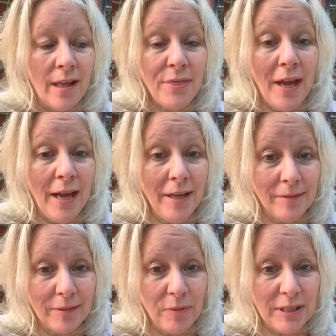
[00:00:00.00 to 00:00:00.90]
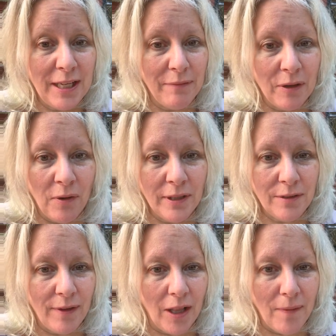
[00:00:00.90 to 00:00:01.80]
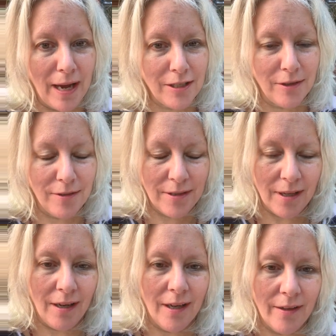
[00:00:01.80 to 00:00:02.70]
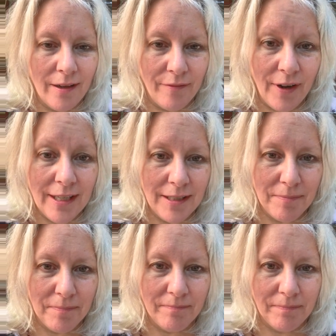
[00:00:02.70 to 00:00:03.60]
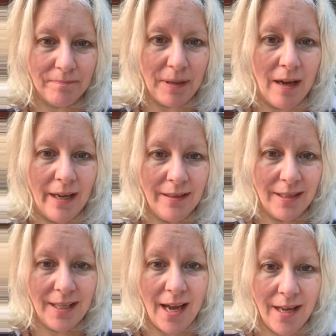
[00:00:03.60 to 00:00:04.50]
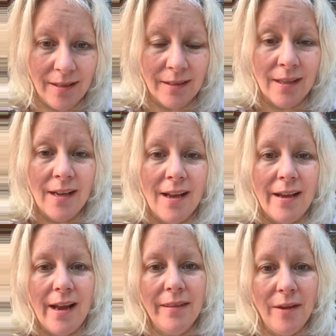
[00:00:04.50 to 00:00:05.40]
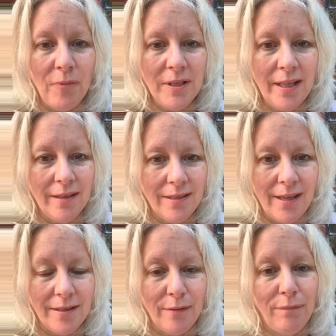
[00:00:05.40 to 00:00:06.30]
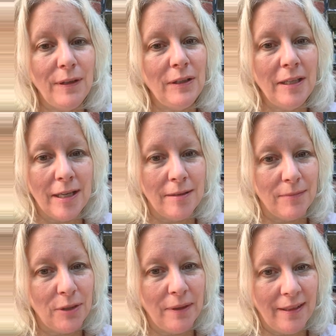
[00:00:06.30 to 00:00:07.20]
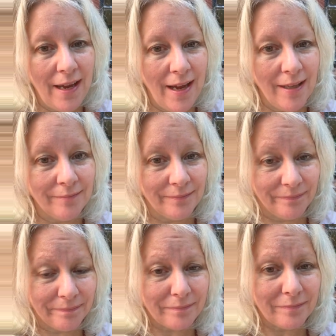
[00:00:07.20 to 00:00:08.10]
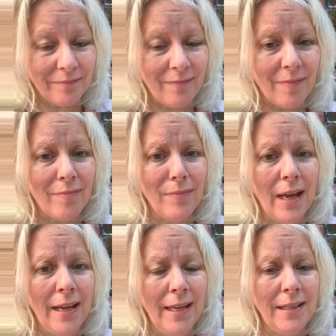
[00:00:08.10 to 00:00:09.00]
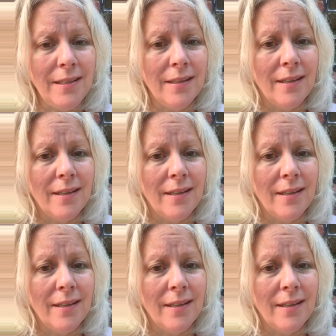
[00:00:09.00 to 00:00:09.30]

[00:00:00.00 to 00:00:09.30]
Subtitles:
that was giving all his fellow actors advice behind the set. And then one day they decided to film him doing that. And